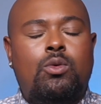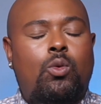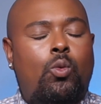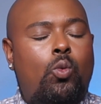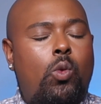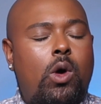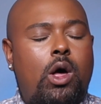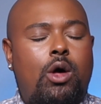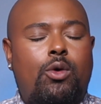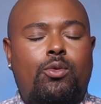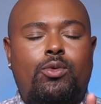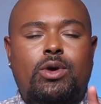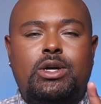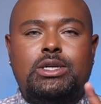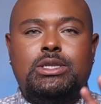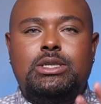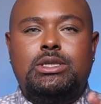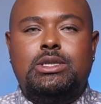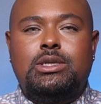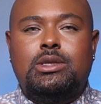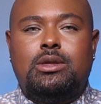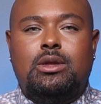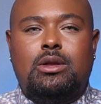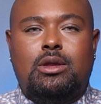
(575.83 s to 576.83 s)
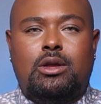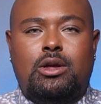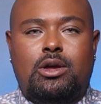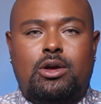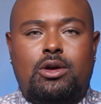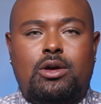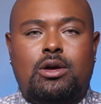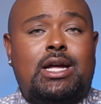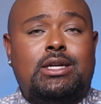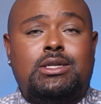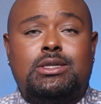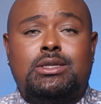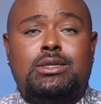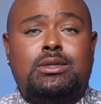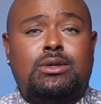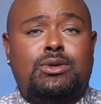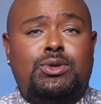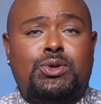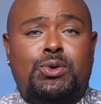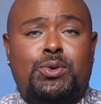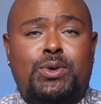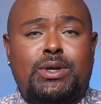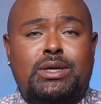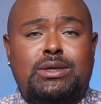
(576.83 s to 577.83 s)
well-rested look. I just don't
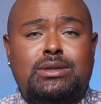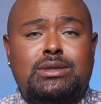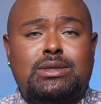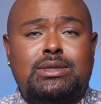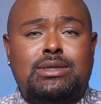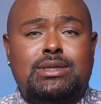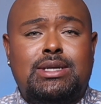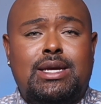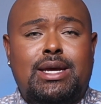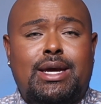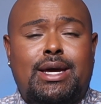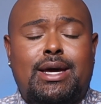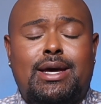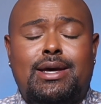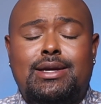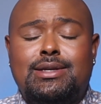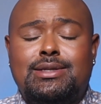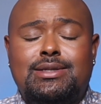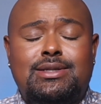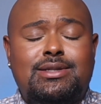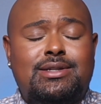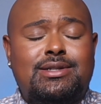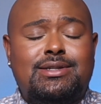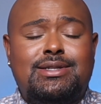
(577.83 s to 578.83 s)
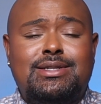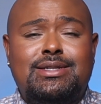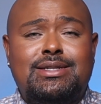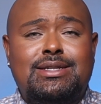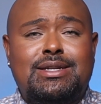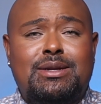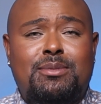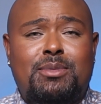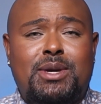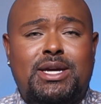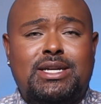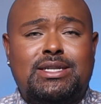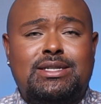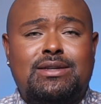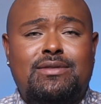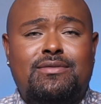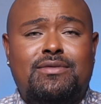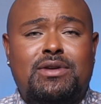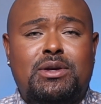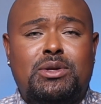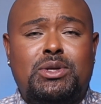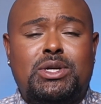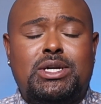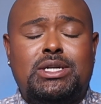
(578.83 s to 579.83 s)
know what else to say, guys. This is an amazing
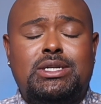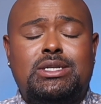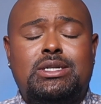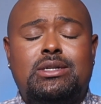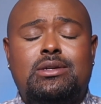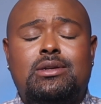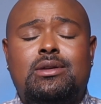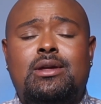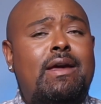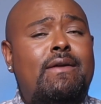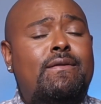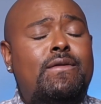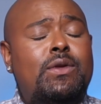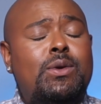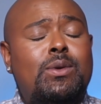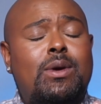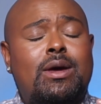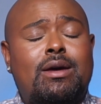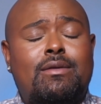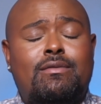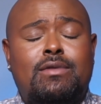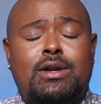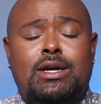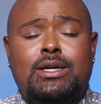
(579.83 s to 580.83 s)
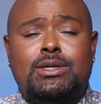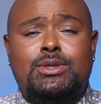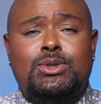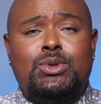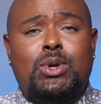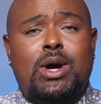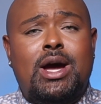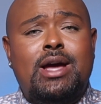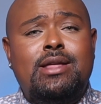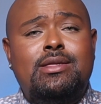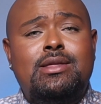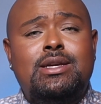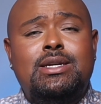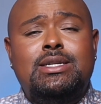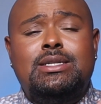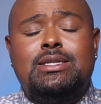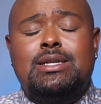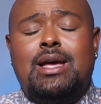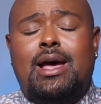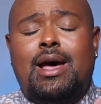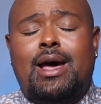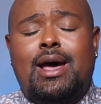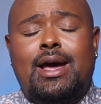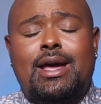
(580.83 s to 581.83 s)
foundation. If you have not tried this, I
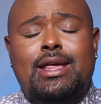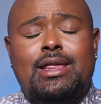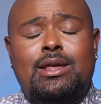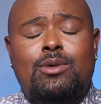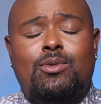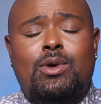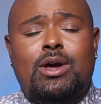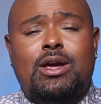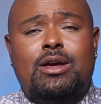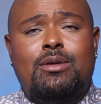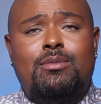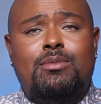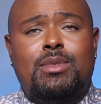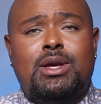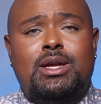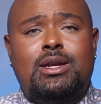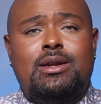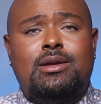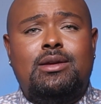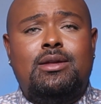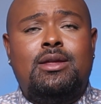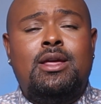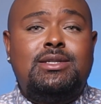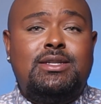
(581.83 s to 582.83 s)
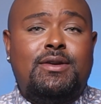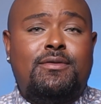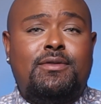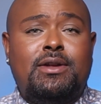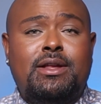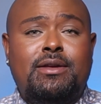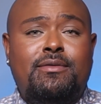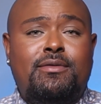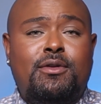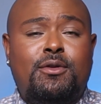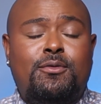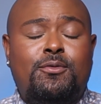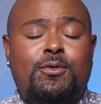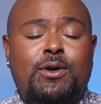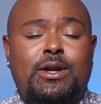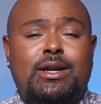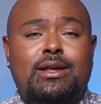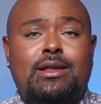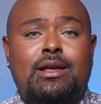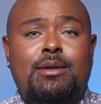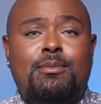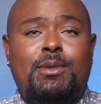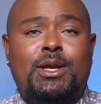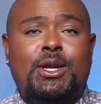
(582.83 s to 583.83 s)
highly recommend it. Definitely feel free to
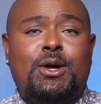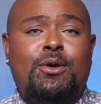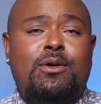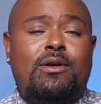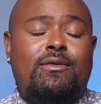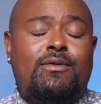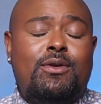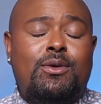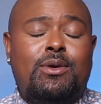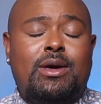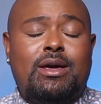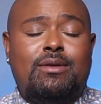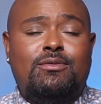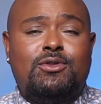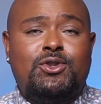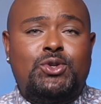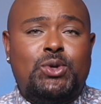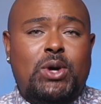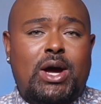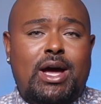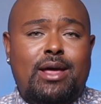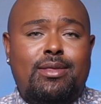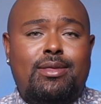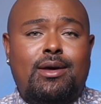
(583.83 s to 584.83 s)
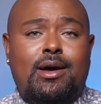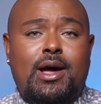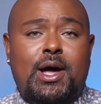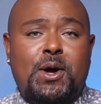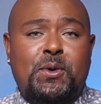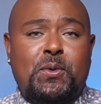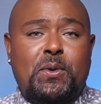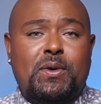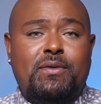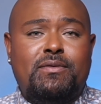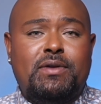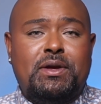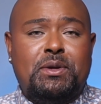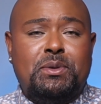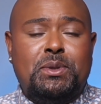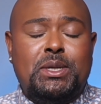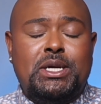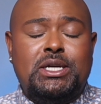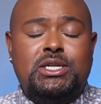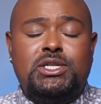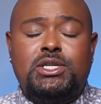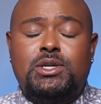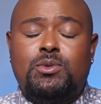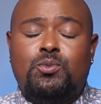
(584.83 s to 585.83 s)
let me know if you have tried the Aqua
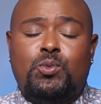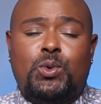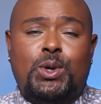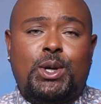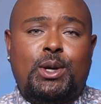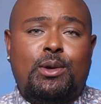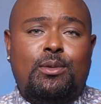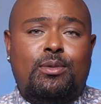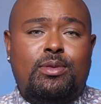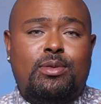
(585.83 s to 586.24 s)
Foundation. What are your